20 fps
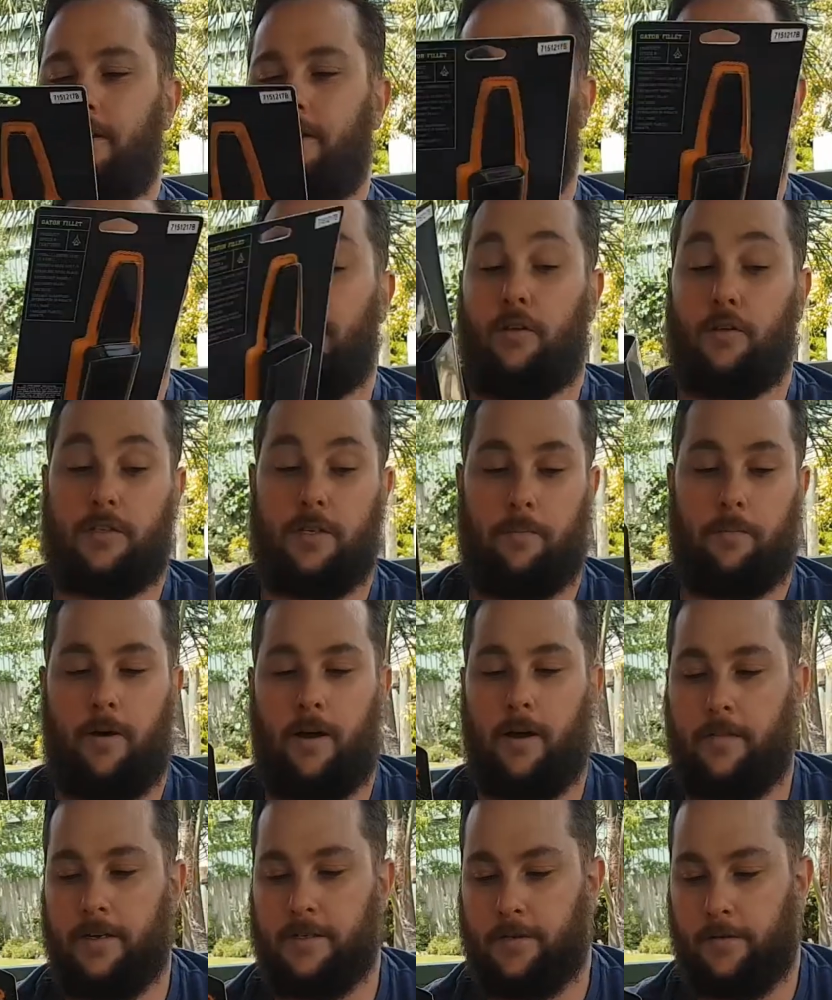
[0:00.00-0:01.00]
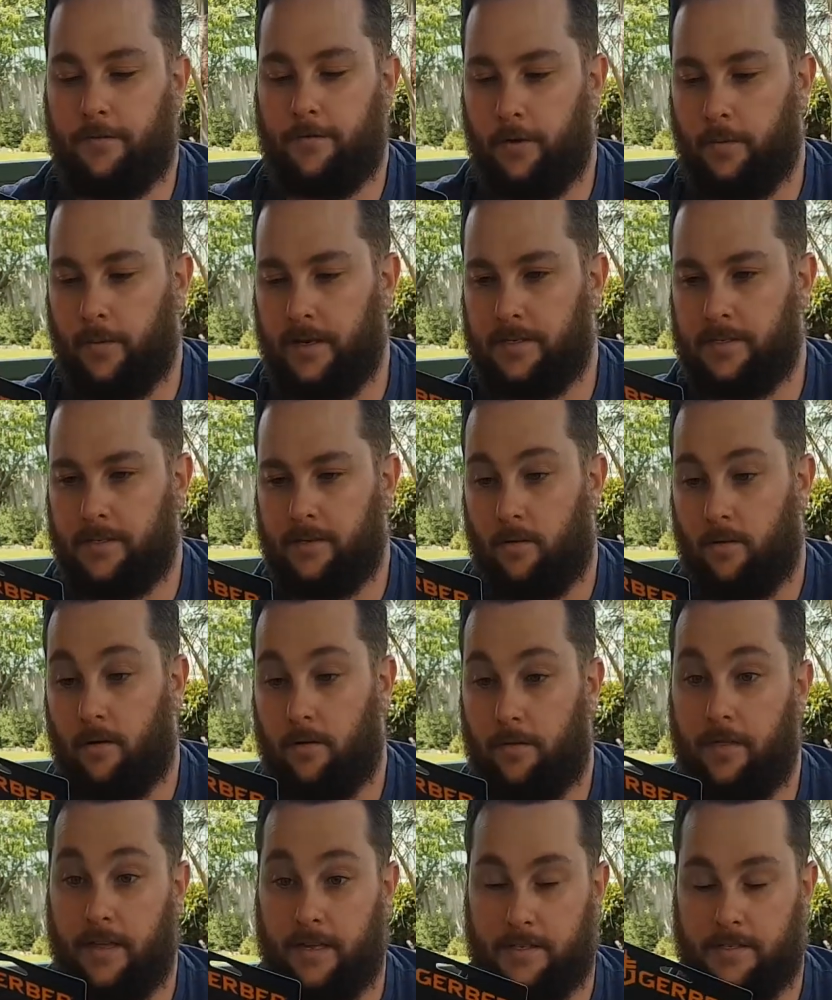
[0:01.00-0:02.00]
I looked at buying these a few weeks
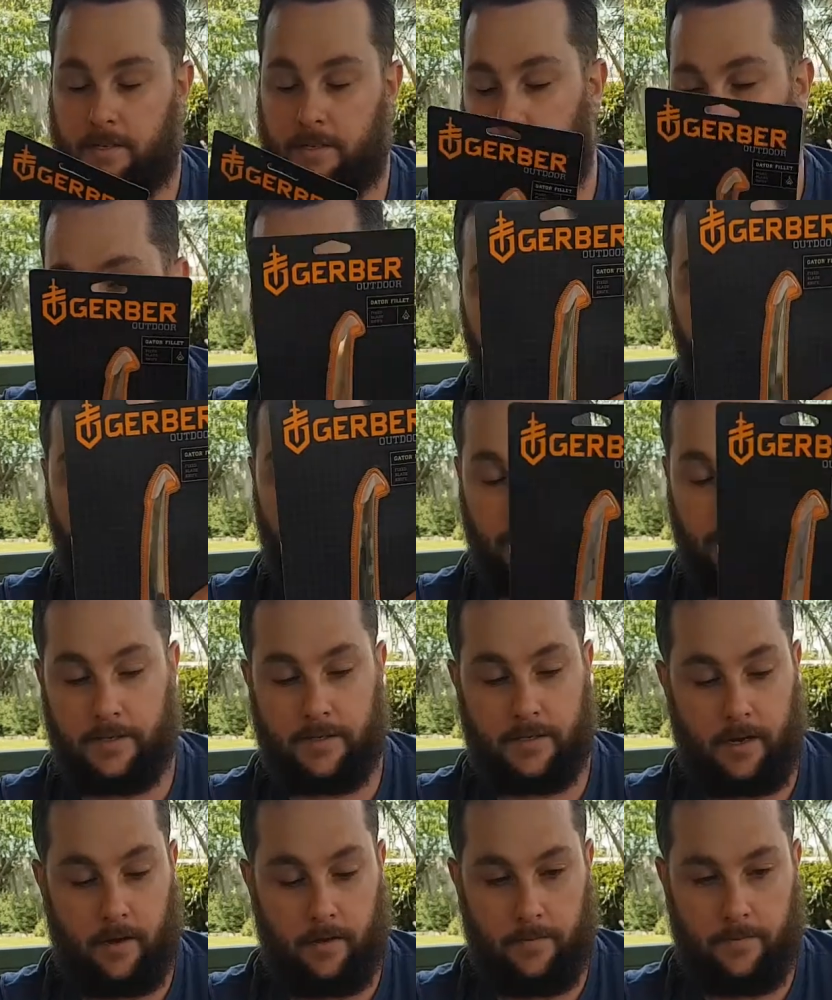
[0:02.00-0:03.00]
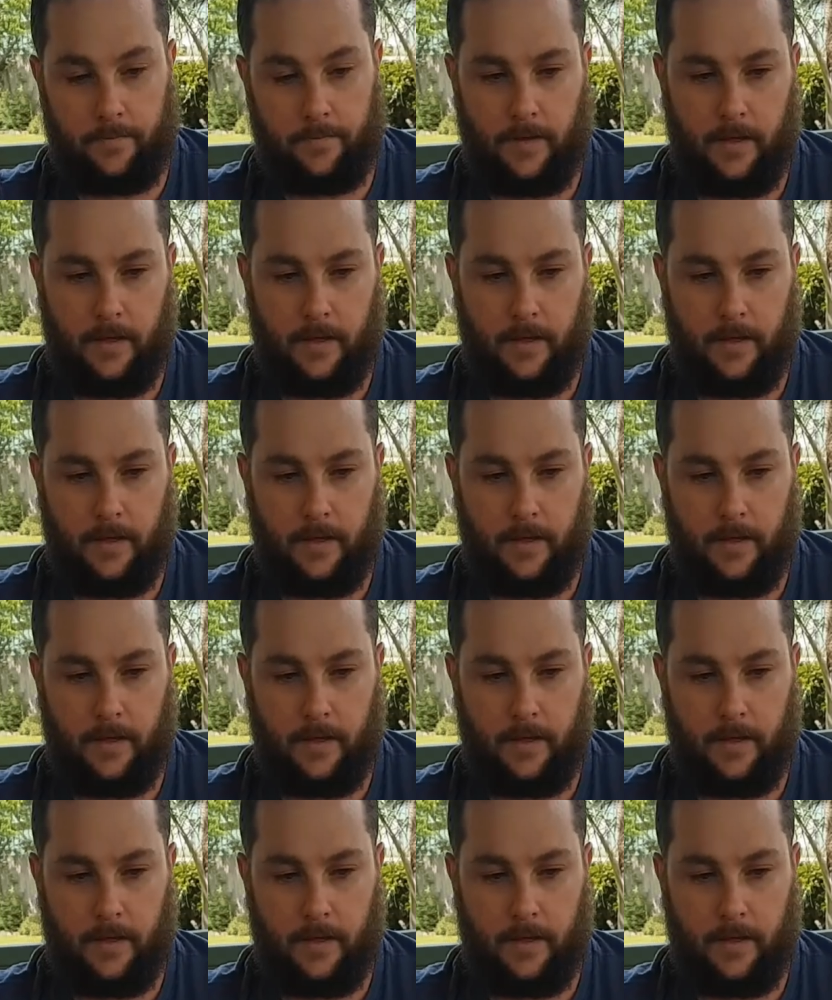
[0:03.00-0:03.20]
ago.